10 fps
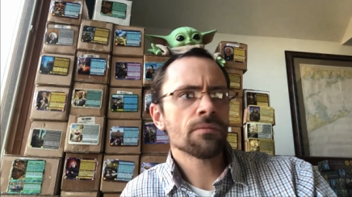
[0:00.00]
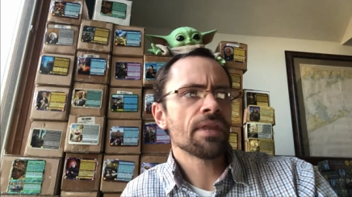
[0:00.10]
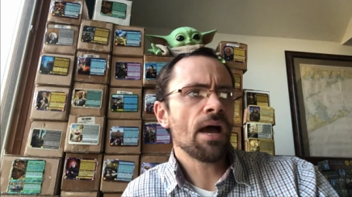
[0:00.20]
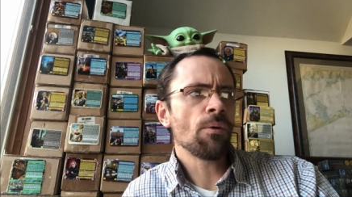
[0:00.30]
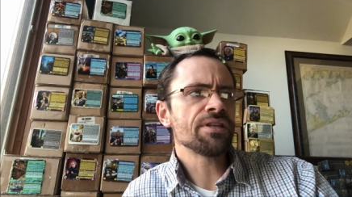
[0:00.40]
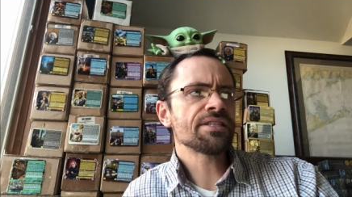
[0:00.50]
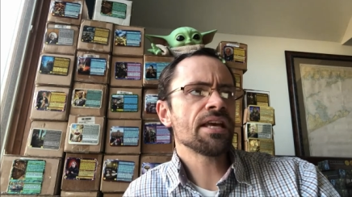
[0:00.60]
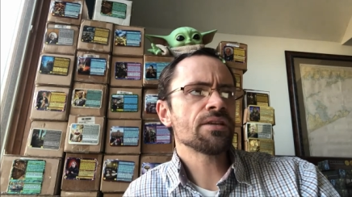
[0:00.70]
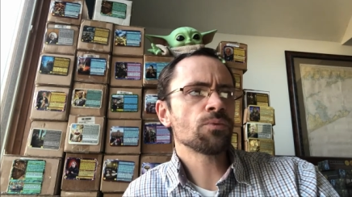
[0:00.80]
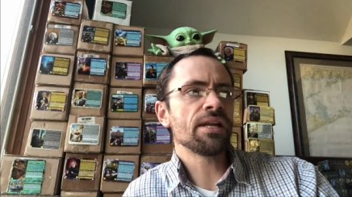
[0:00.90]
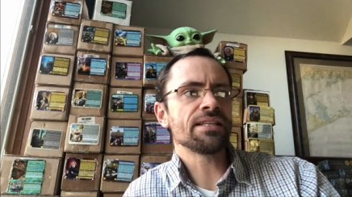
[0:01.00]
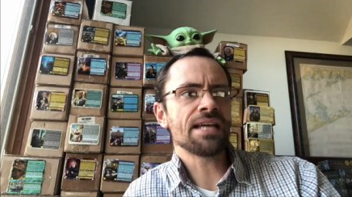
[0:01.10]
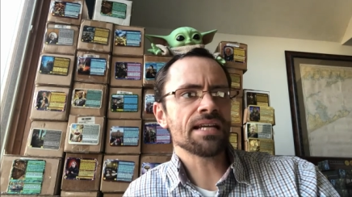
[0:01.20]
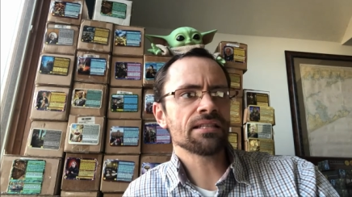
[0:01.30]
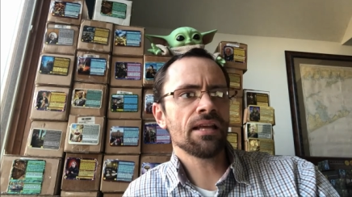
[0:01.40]
That one says when it
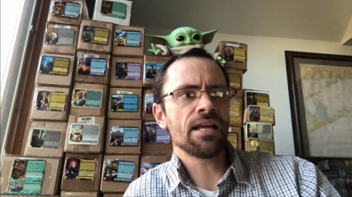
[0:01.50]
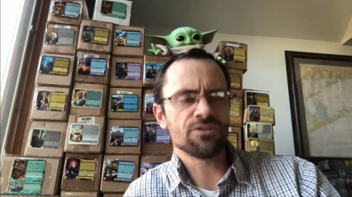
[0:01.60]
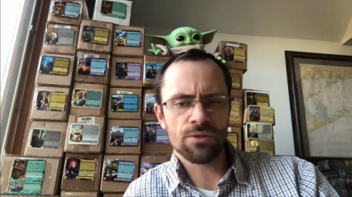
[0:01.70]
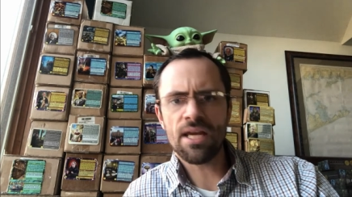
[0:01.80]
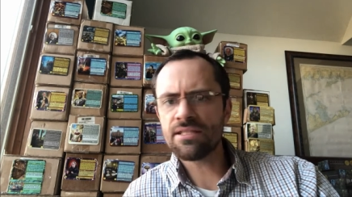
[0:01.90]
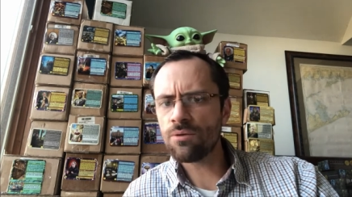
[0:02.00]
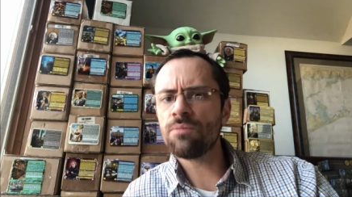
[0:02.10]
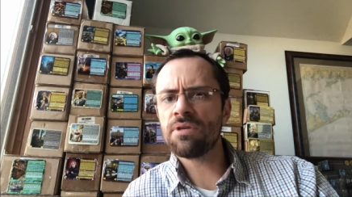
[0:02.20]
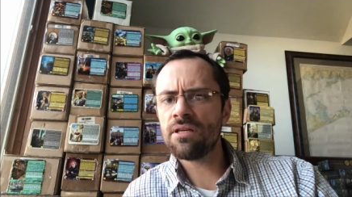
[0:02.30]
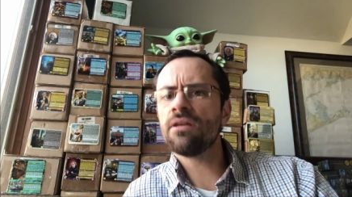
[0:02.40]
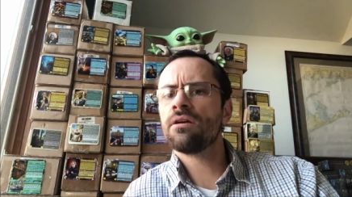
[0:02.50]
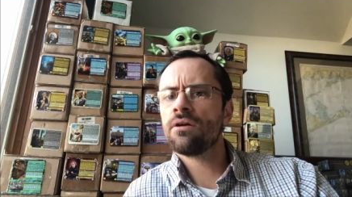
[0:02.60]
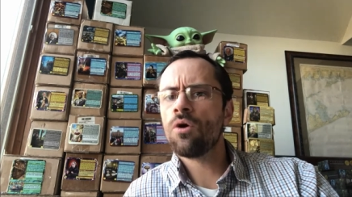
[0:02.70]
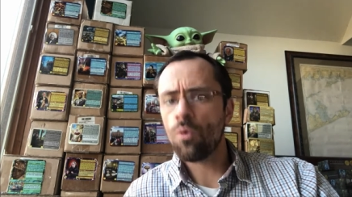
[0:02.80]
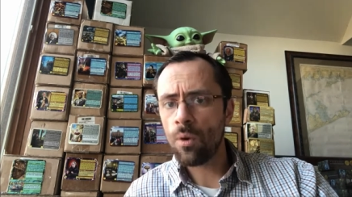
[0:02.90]
attacks the land. So yes, it would be
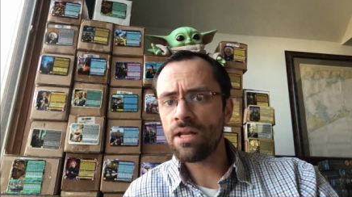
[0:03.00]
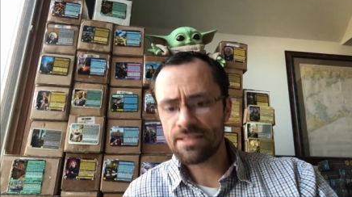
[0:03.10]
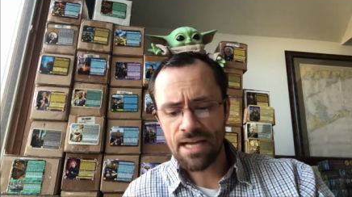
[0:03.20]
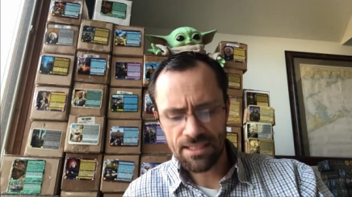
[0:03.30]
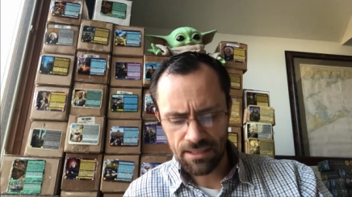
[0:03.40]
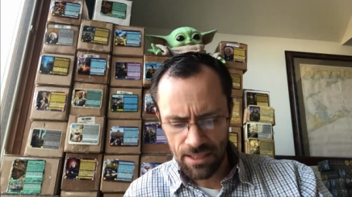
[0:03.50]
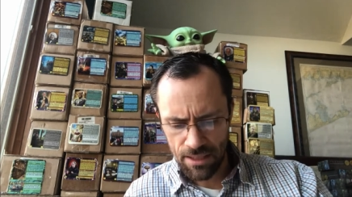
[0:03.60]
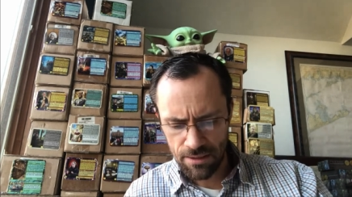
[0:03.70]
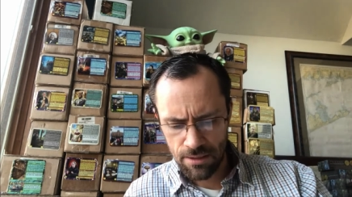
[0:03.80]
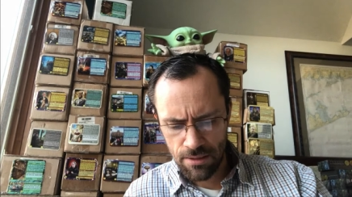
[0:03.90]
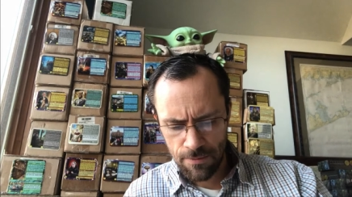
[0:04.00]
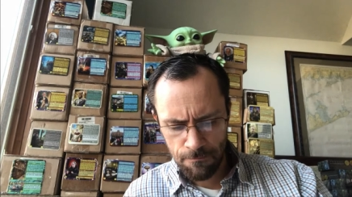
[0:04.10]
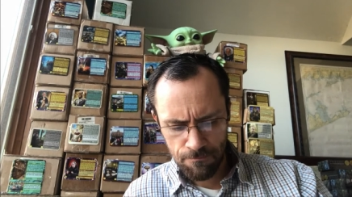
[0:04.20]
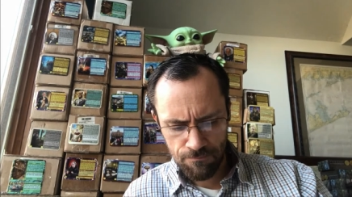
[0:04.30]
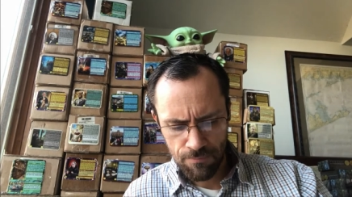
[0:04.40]
when it attacks the land.
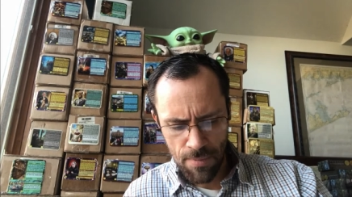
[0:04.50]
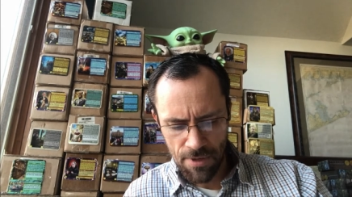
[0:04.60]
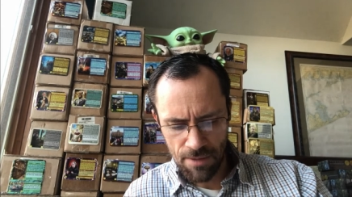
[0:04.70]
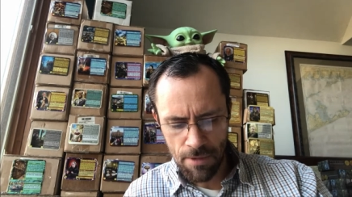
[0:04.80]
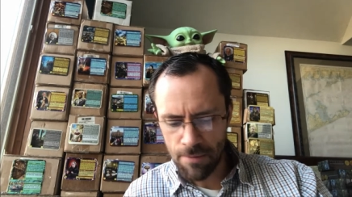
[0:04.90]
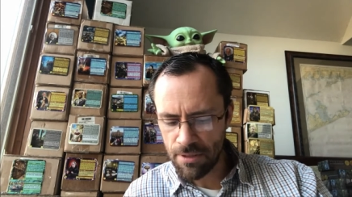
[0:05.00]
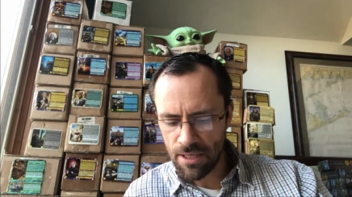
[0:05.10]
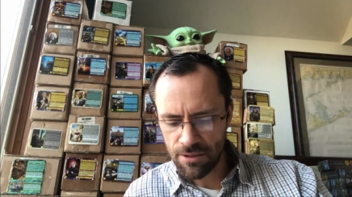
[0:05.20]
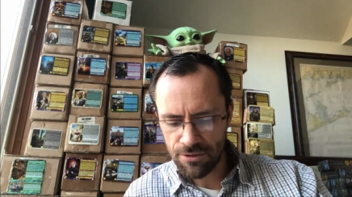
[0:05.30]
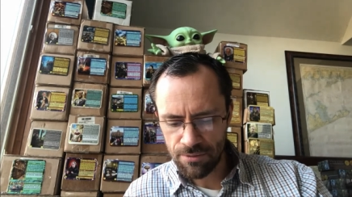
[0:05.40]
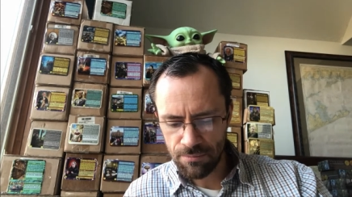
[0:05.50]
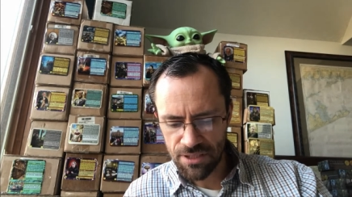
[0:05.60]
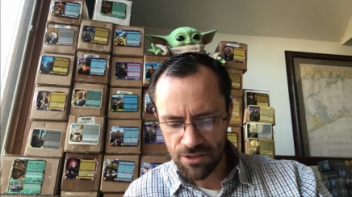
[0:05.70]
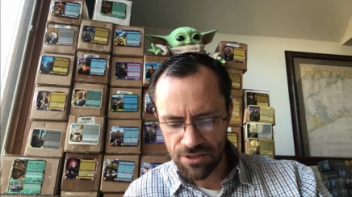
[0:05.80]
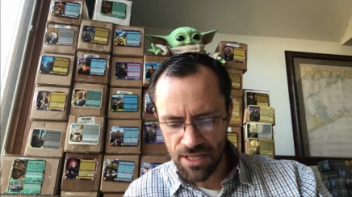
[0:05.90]
Maybe, maybe I
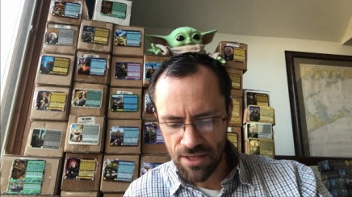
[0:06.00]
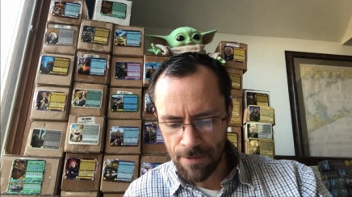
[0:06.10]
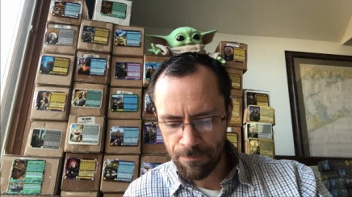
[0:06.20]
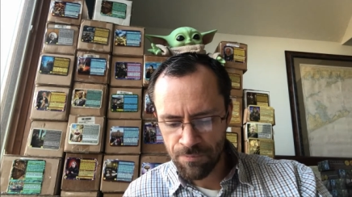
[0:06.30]
misunderstand that.